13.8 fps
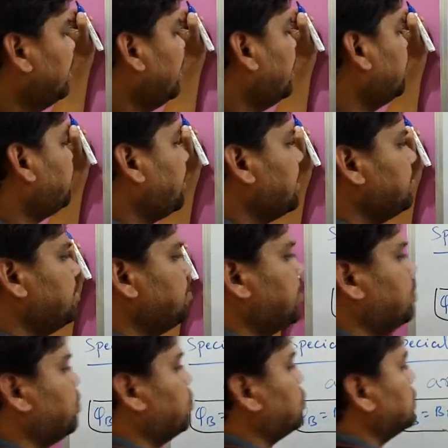And pi b
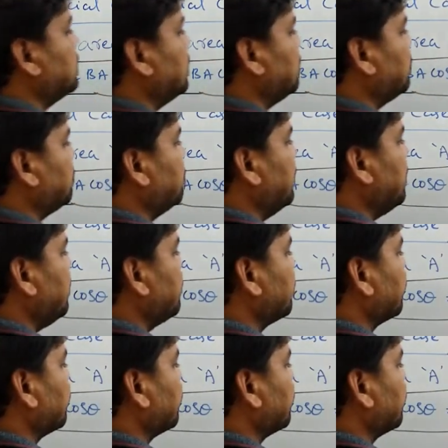proportional to B,